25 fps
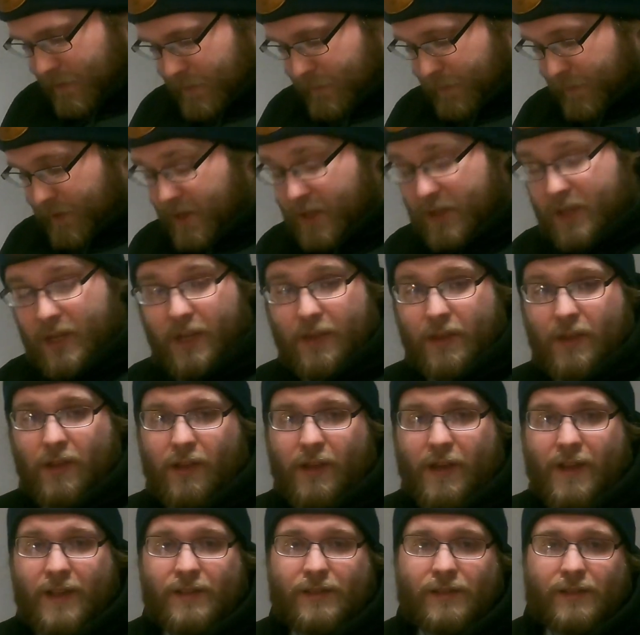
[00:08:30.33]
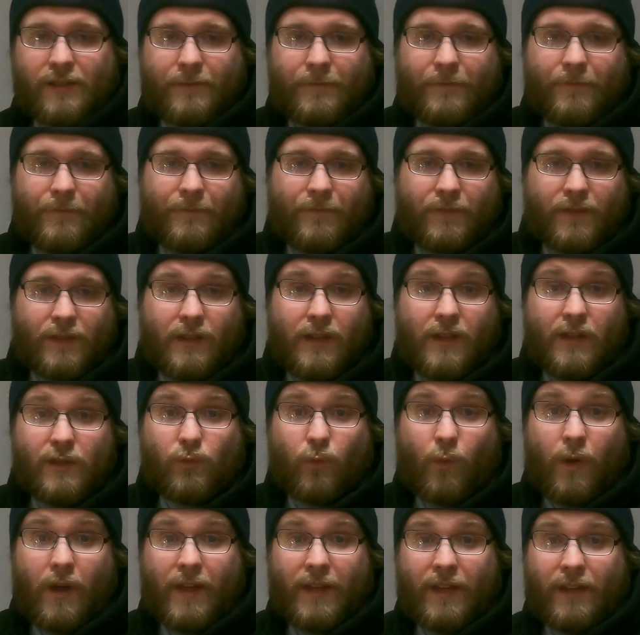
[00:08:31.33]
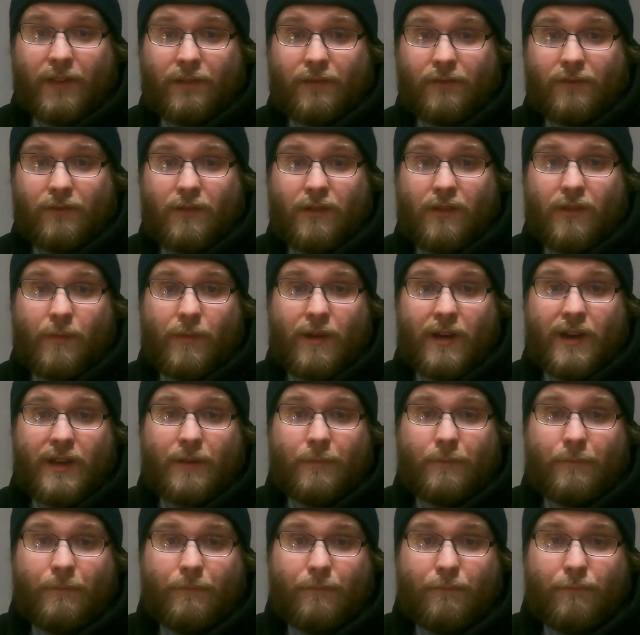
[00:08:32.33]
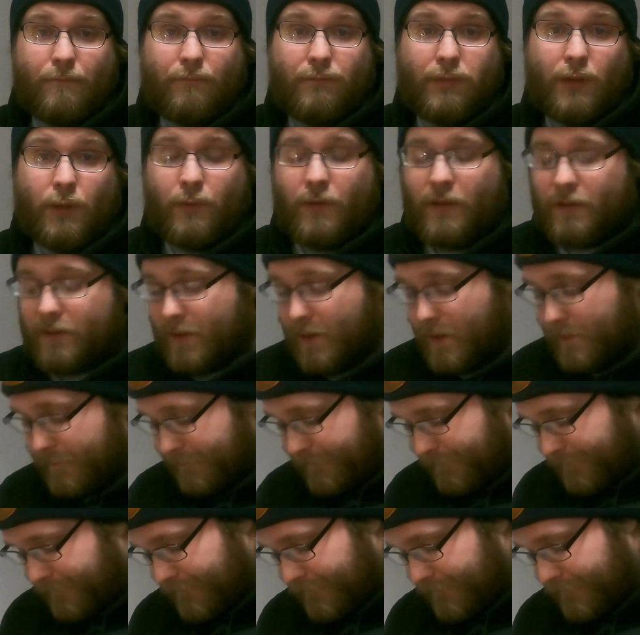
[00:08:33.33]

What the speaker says: But nonetheless, it's white on the bottom, blue on the top.